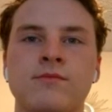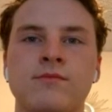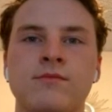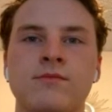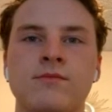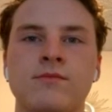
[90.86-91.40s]

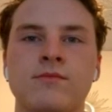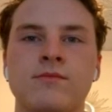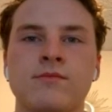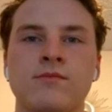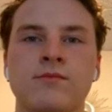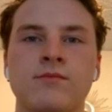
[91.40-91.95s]

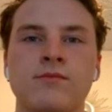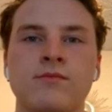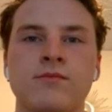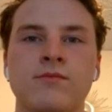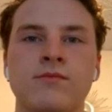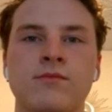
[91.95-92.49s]

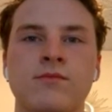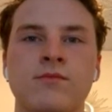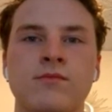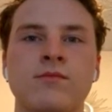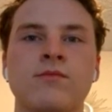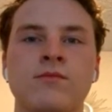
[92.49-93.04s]

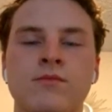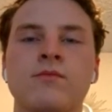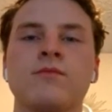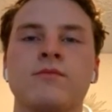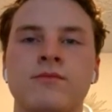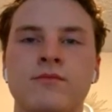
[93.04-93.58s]

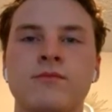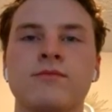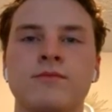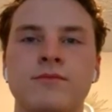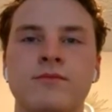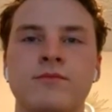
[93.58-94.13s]

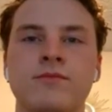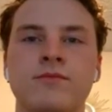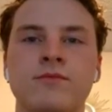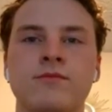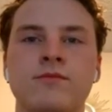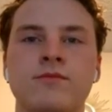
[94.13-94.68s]

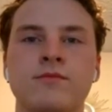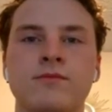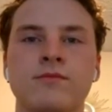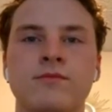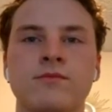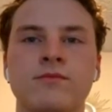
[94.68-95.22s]

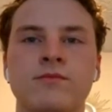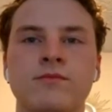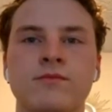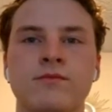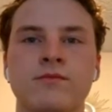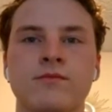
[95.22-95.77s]

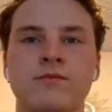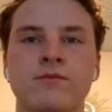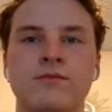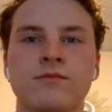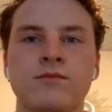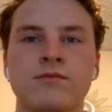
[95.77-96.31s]

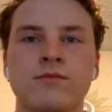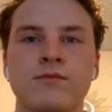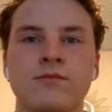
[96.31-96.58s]
(silent)